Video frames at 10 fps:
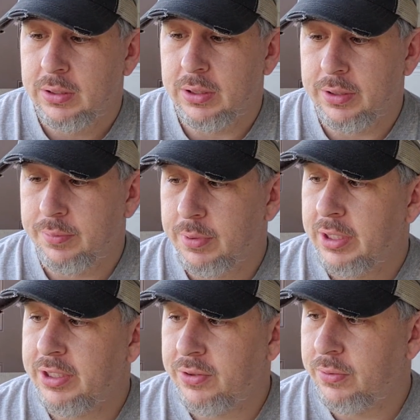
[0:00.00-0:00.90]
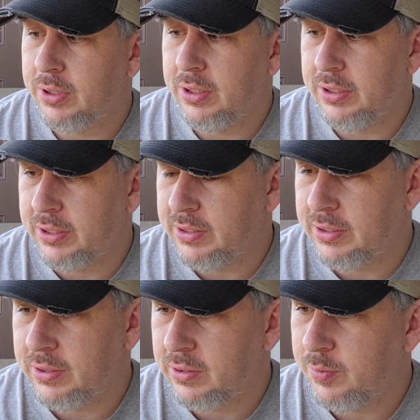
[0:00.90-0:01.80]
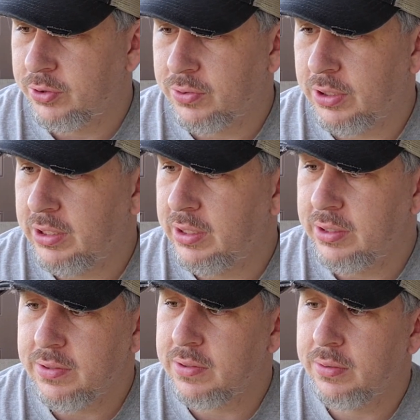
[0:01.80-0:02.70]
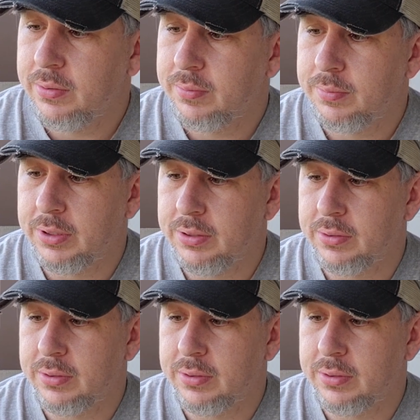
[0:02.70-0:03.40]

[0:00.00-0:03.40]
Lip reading: I do got, like I said, a couple Strike Kings, but